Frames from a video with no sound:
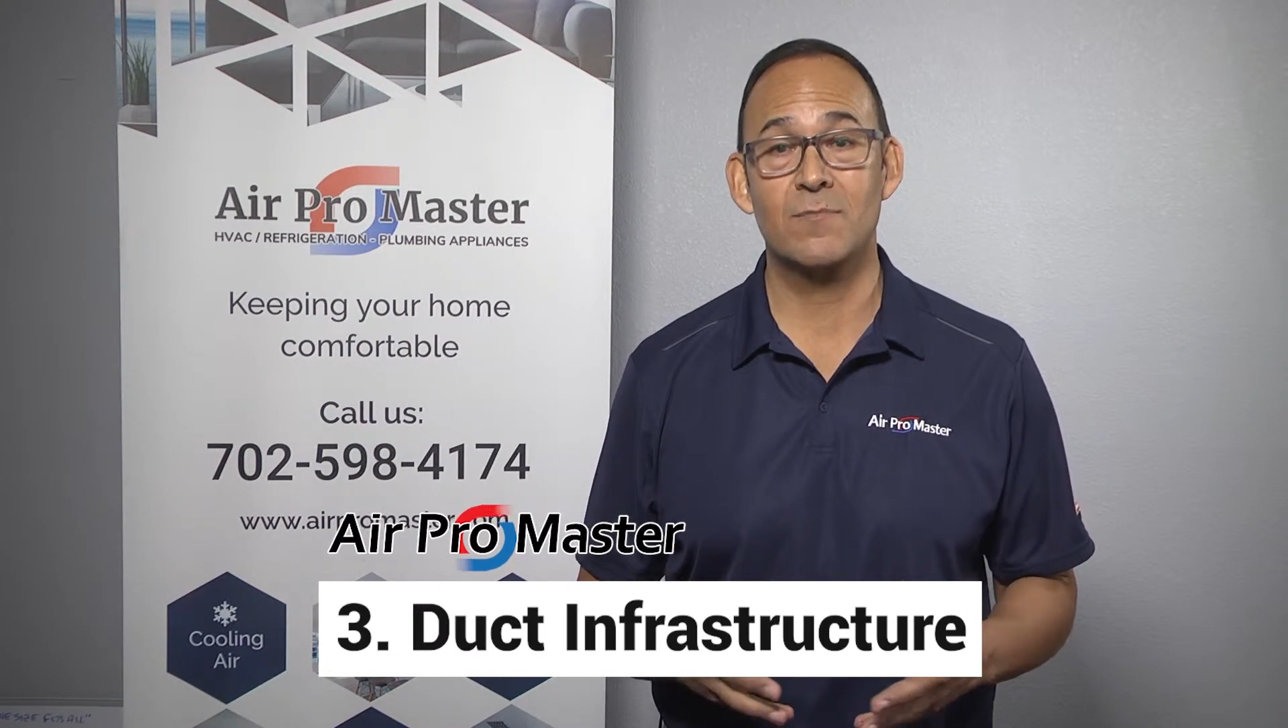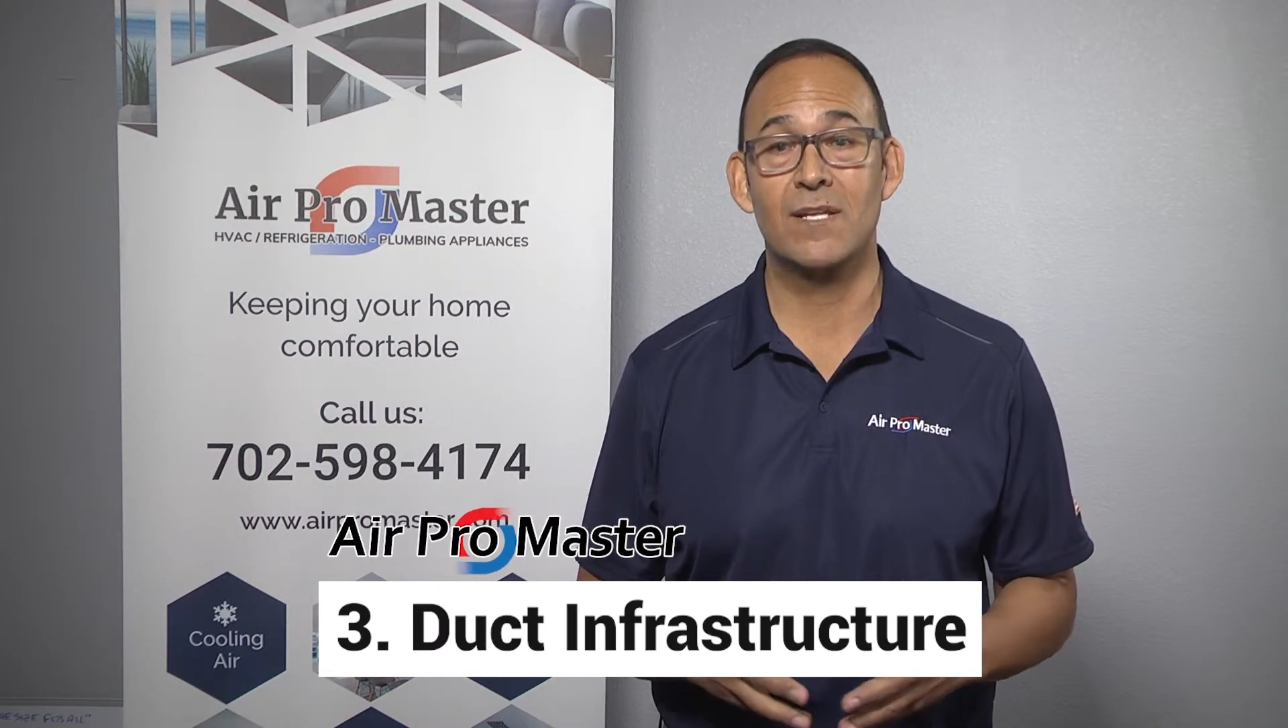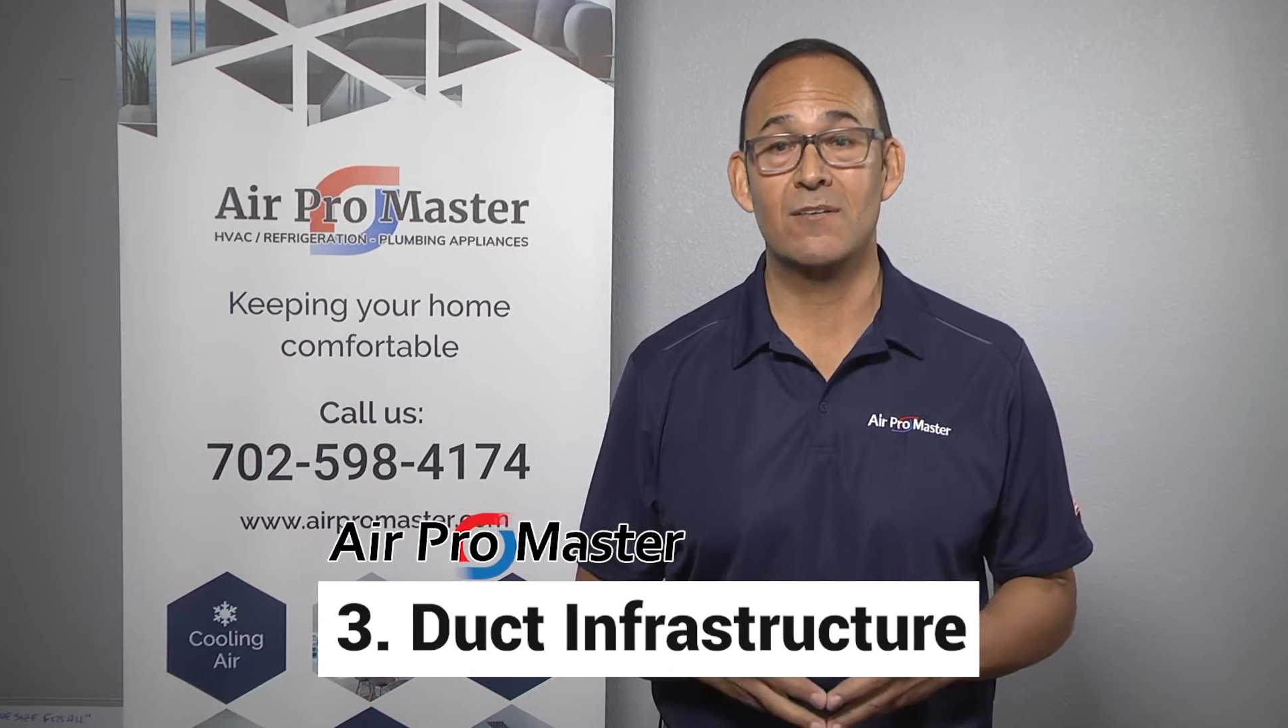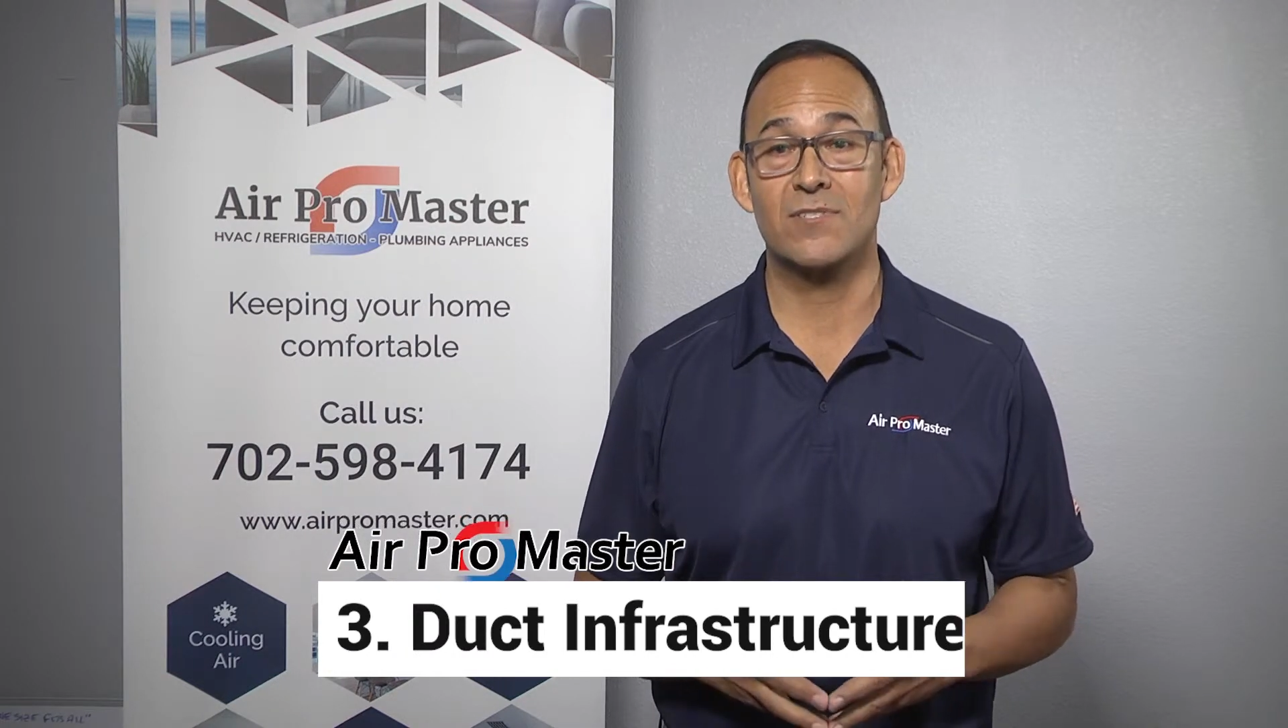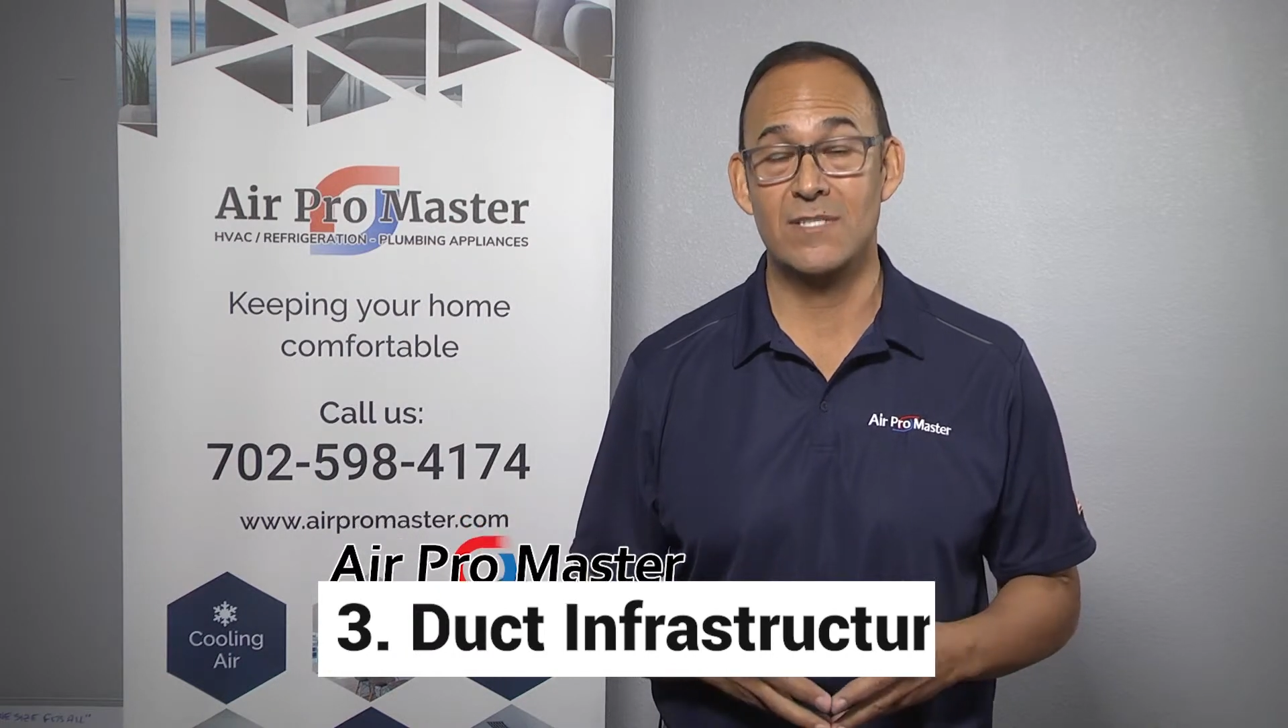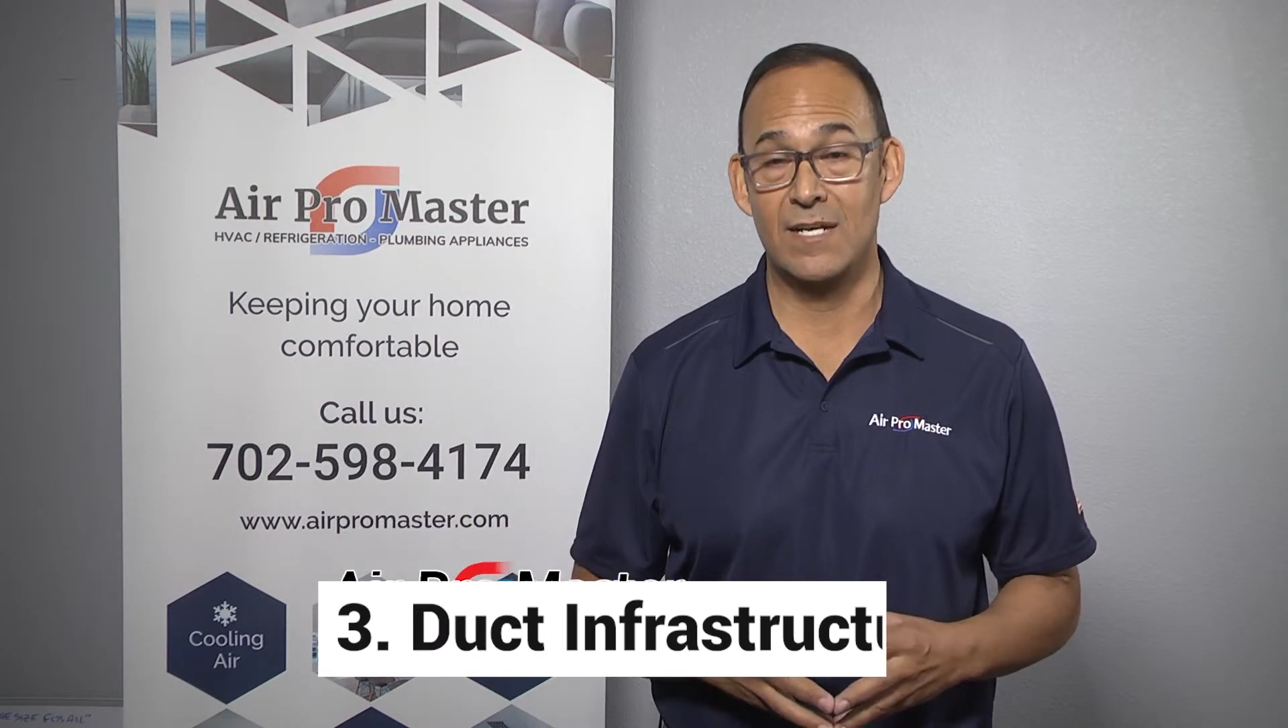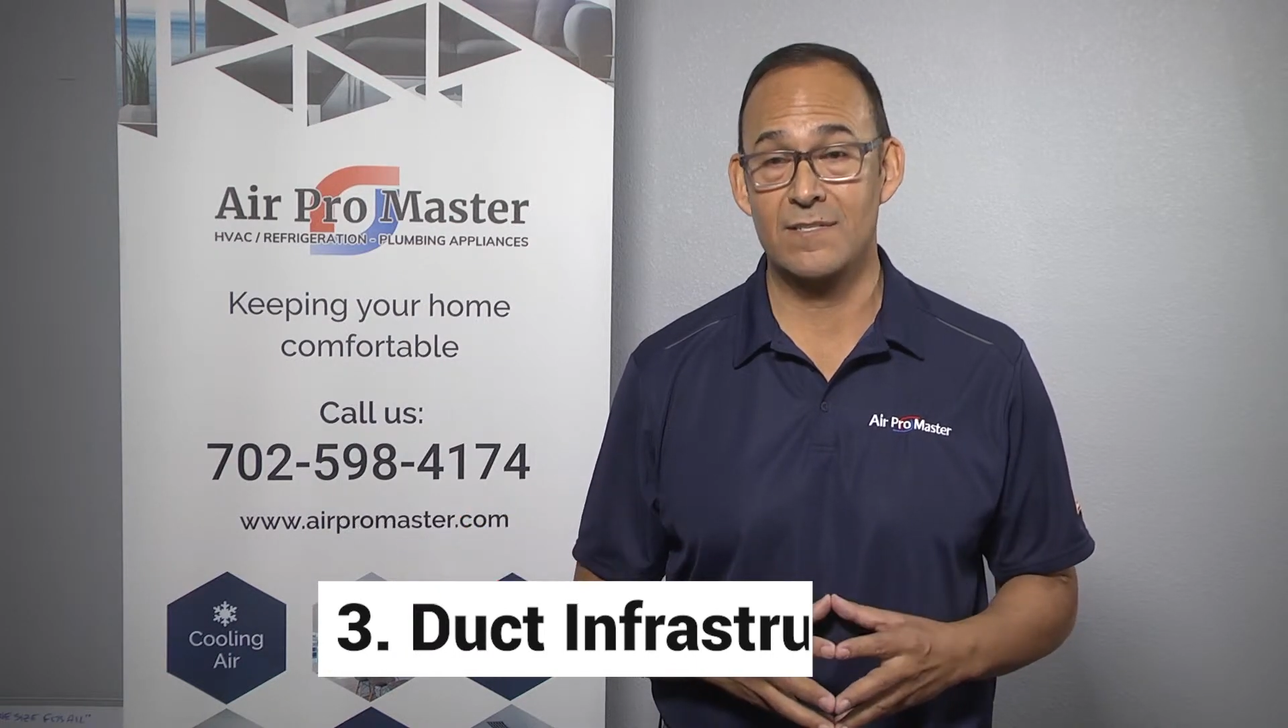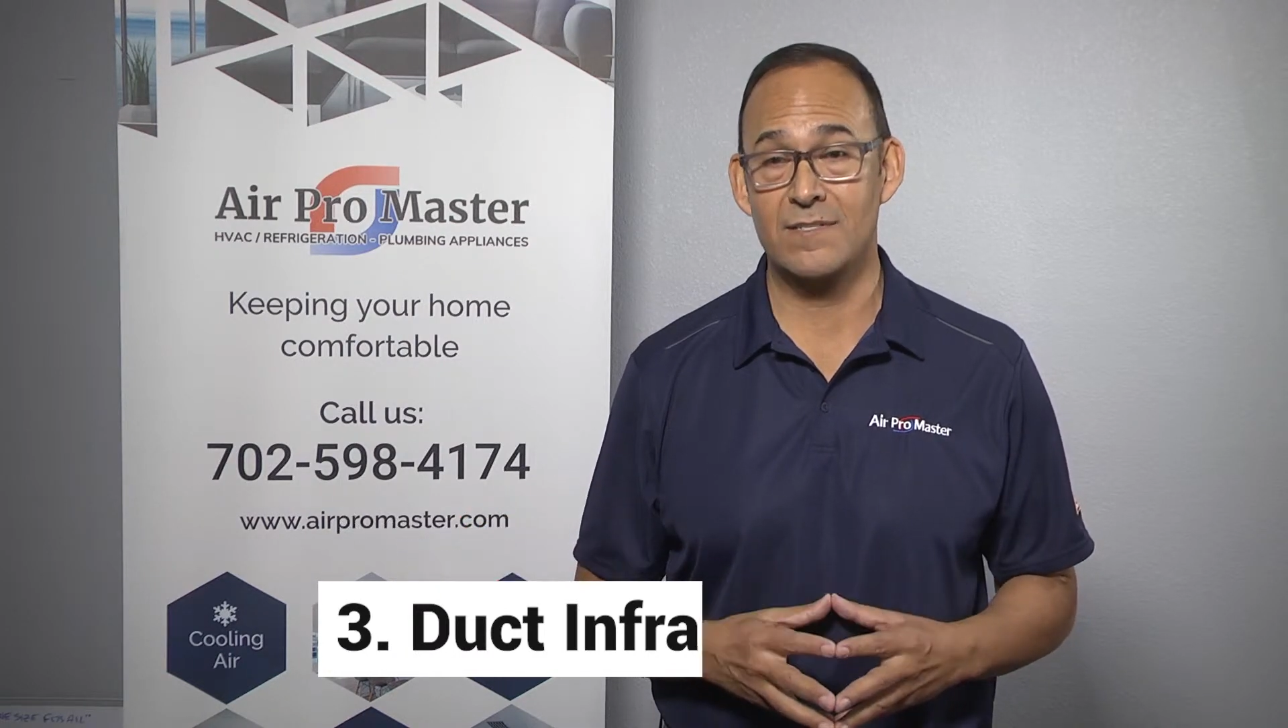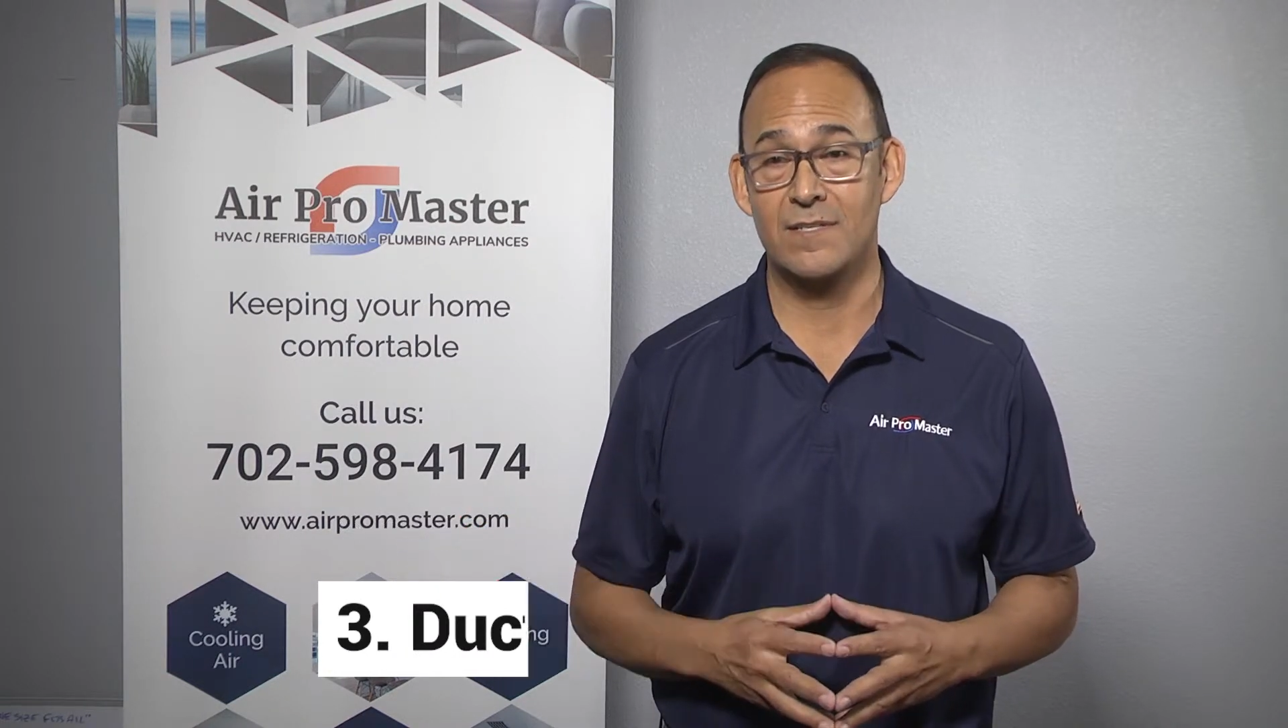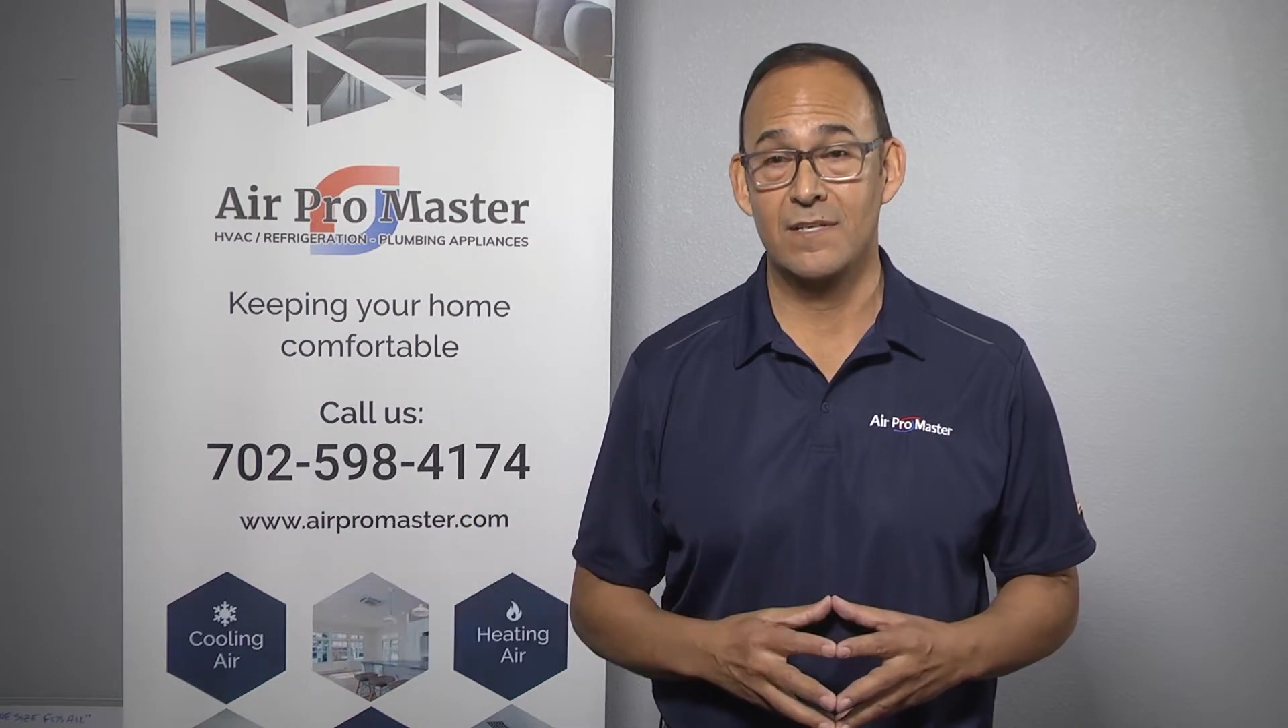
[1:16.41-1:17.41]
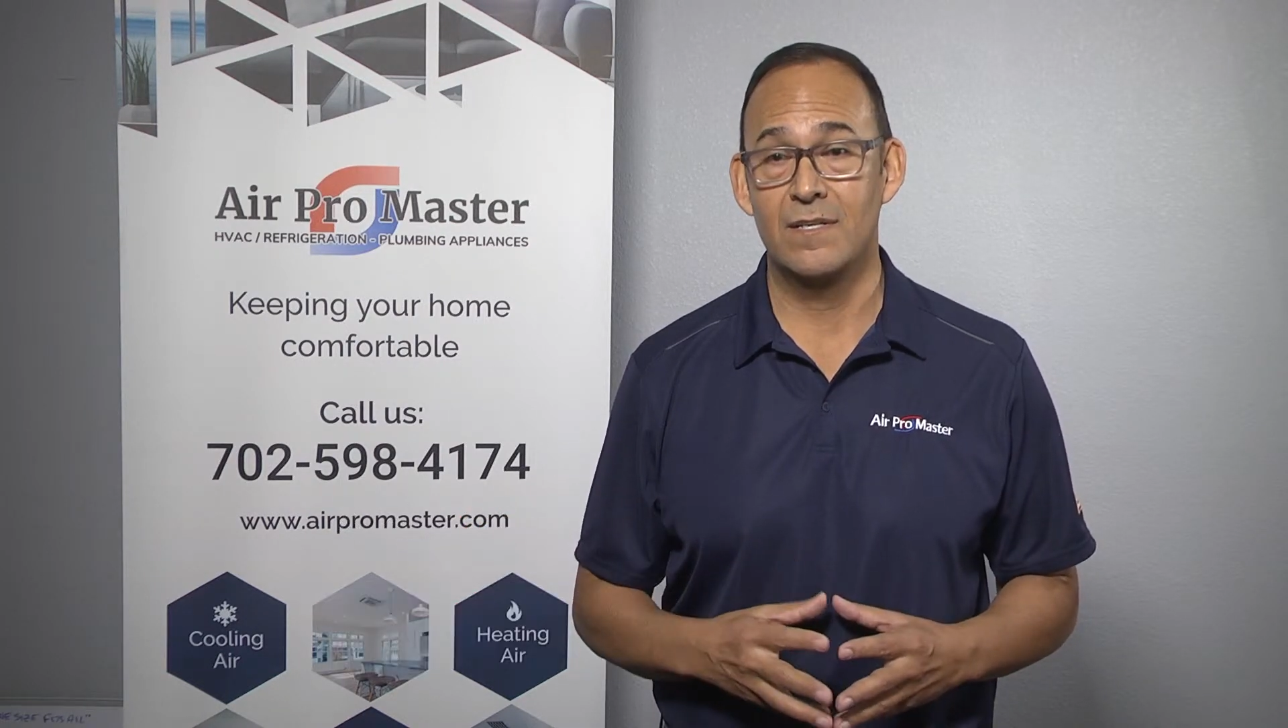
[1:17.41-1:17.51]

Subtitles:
allows dust,